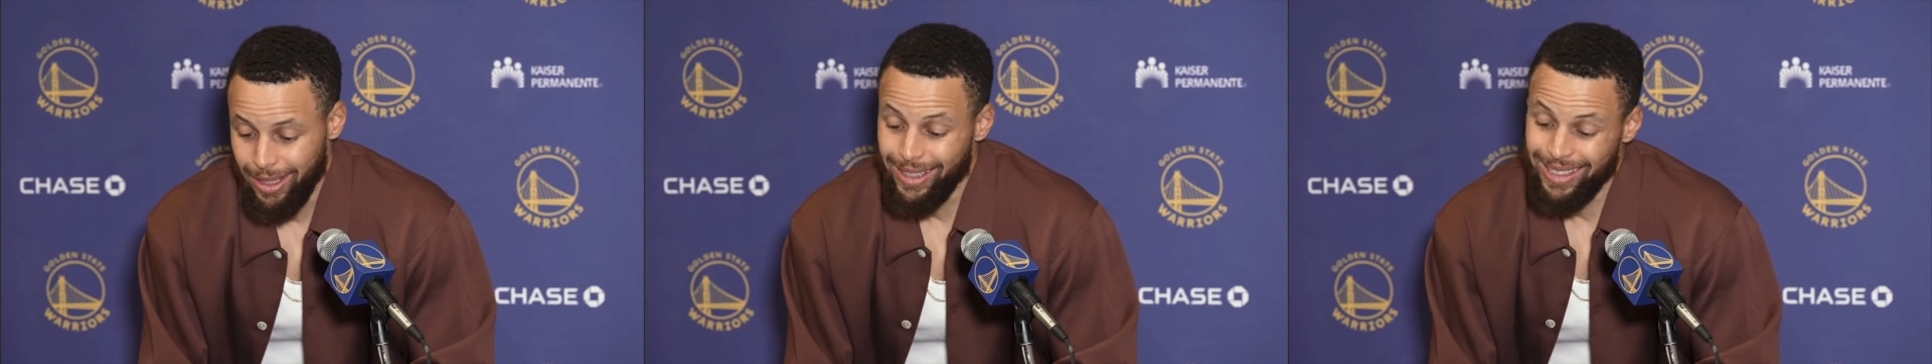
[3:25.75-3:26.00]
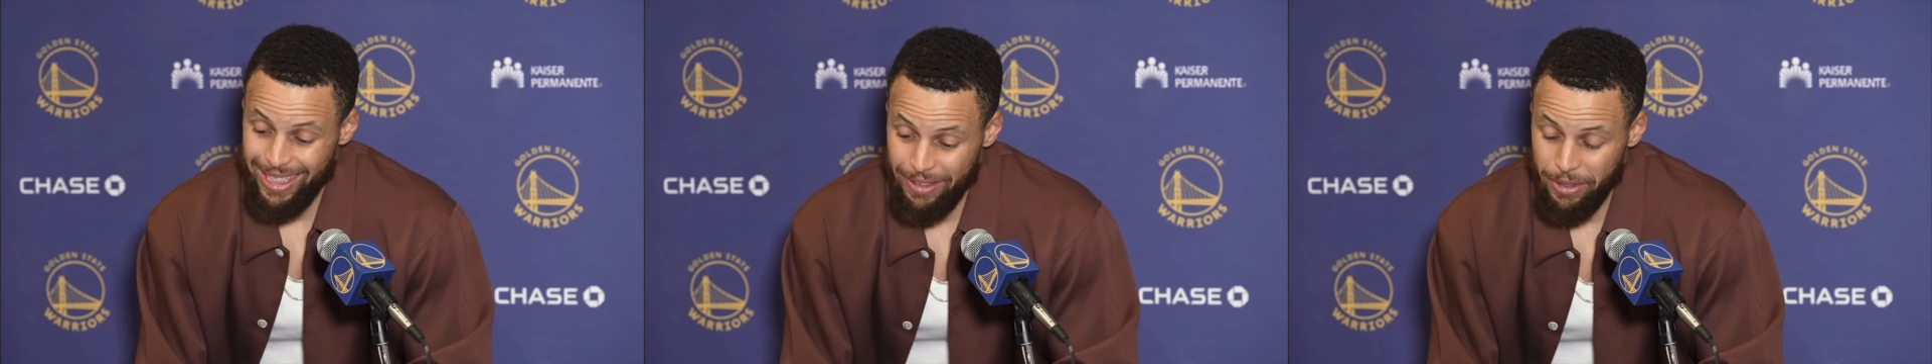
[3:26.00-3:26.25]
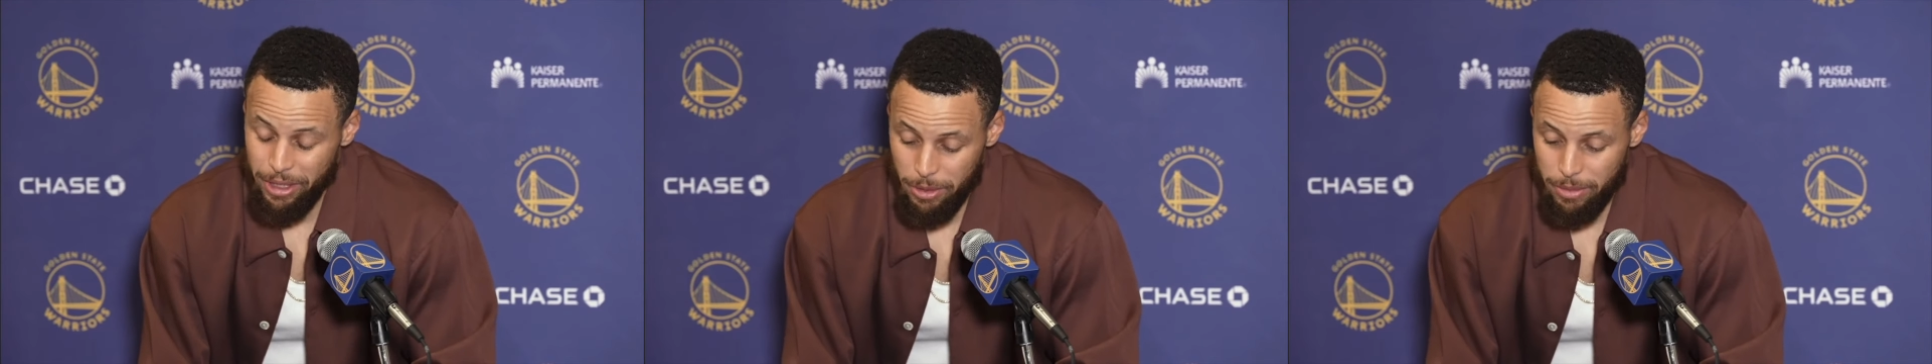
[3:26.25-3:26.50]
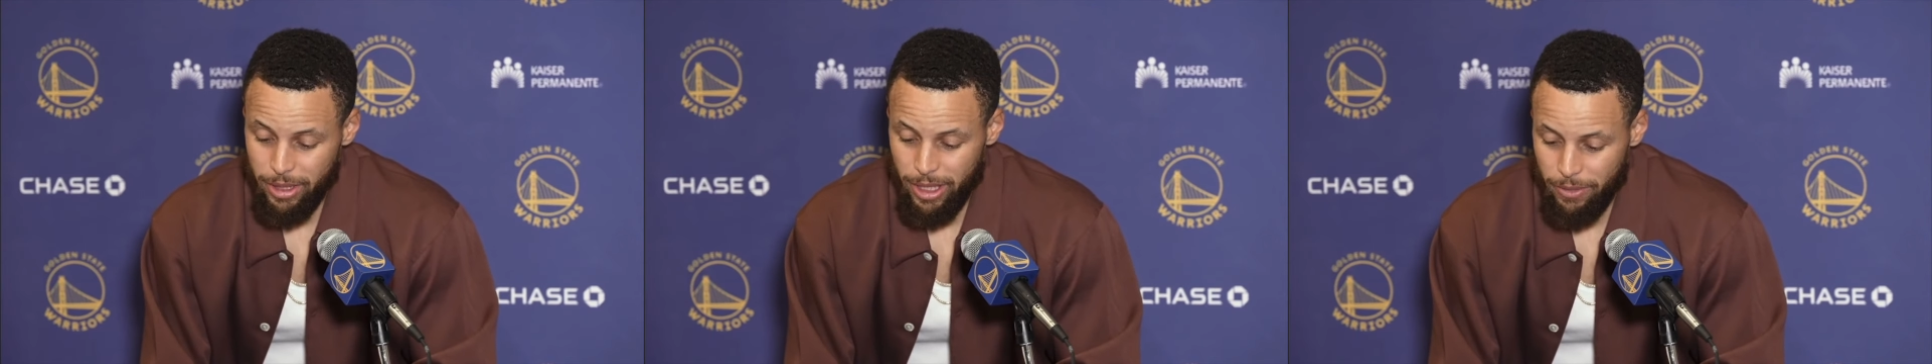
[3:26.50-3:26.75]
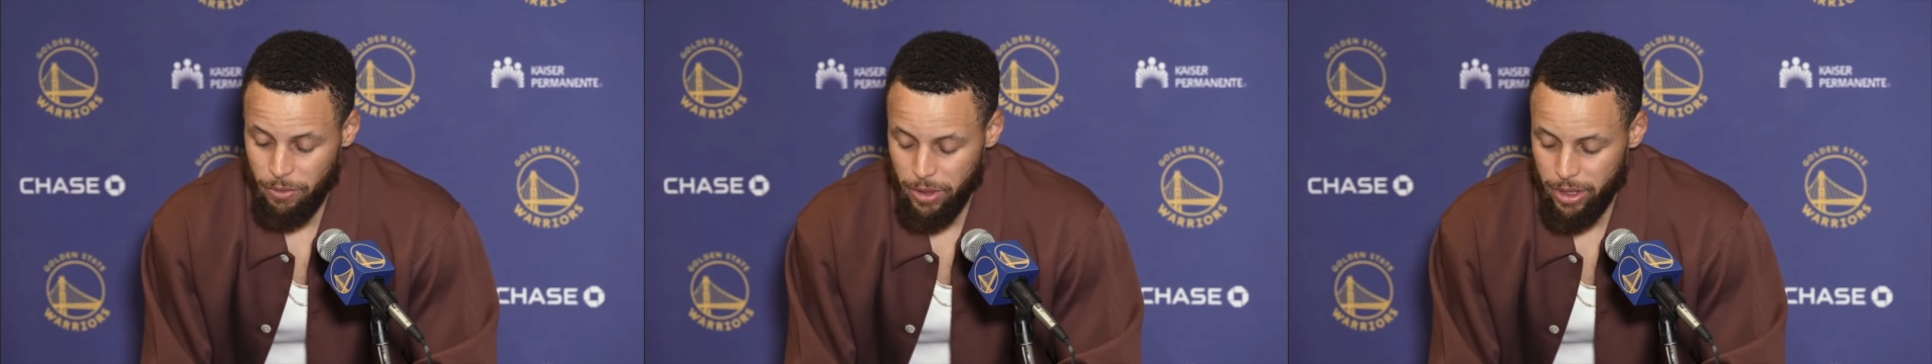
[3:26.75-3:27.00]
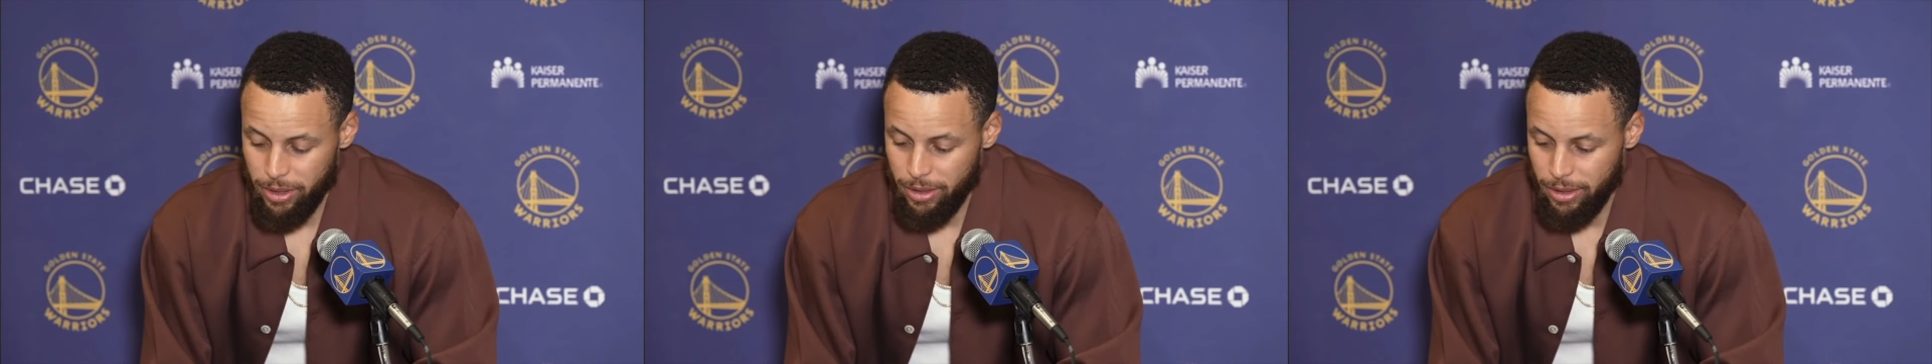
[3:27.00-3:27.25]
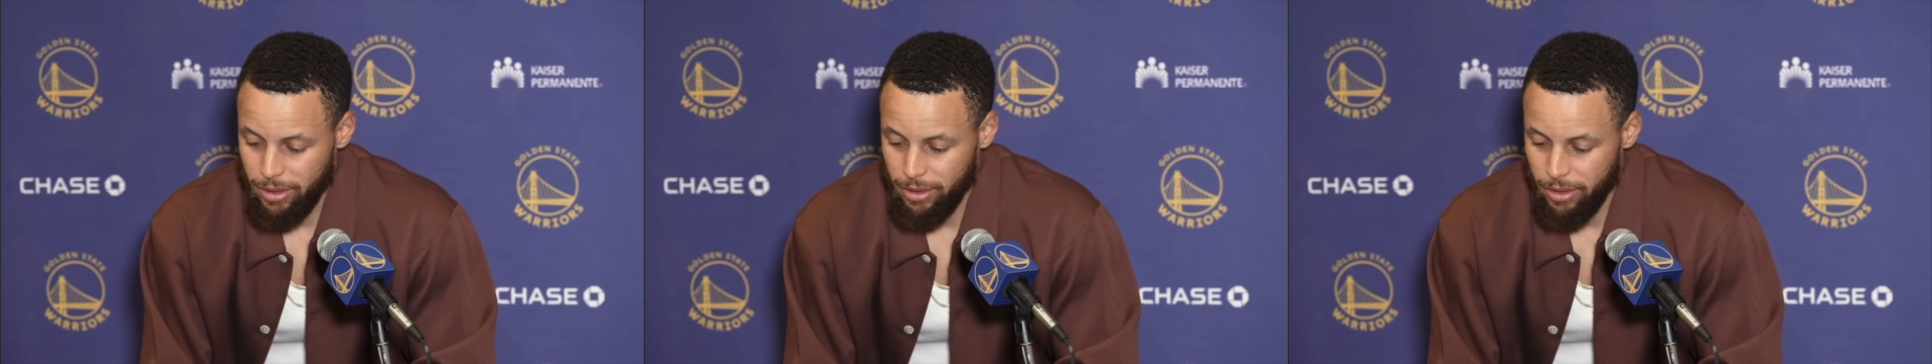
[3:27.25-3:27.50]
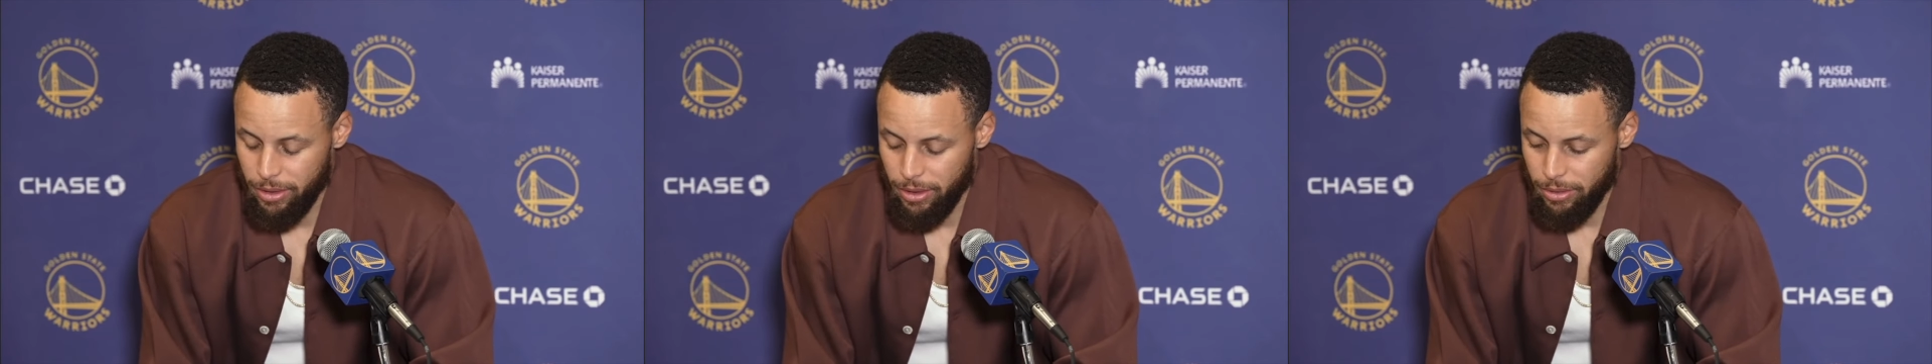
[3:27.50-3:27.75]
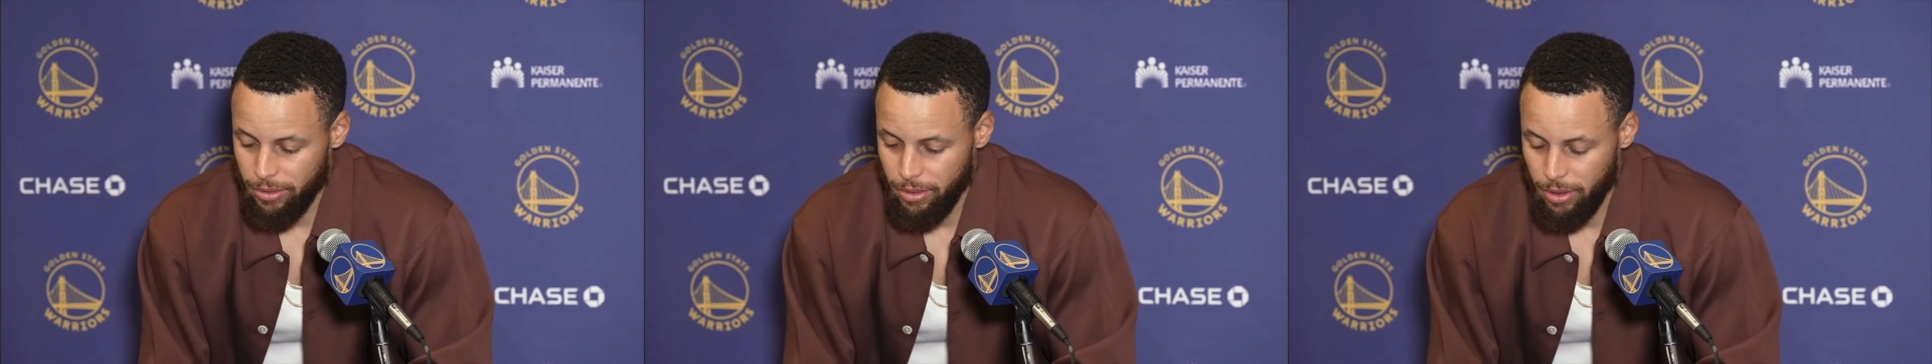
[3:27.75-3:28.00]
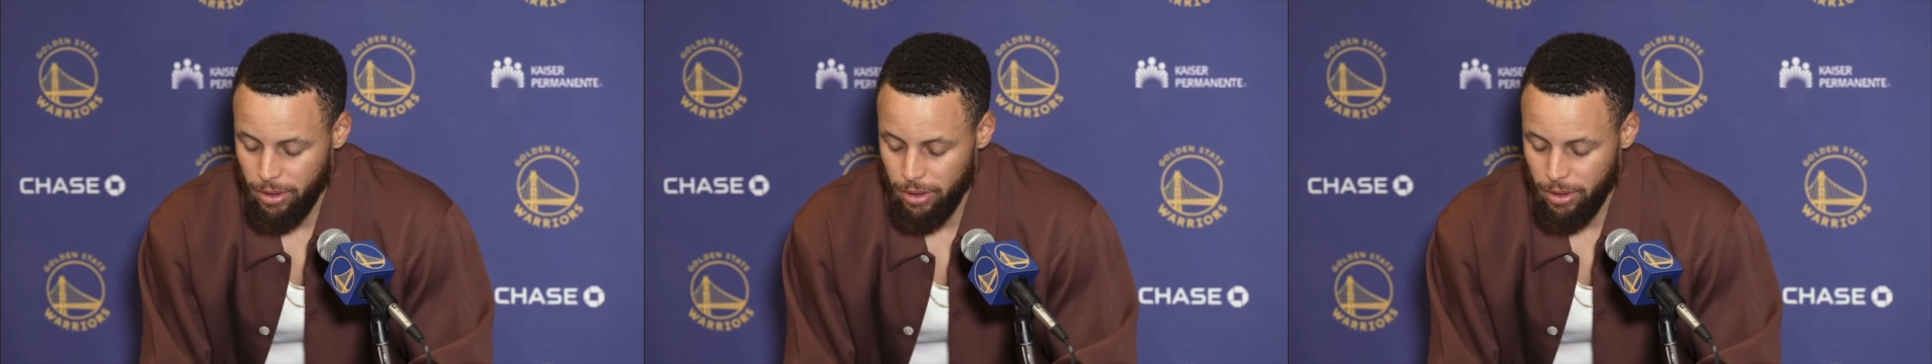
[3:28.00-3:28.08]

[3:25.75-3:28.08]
and it even helps to have Wiggs, you know,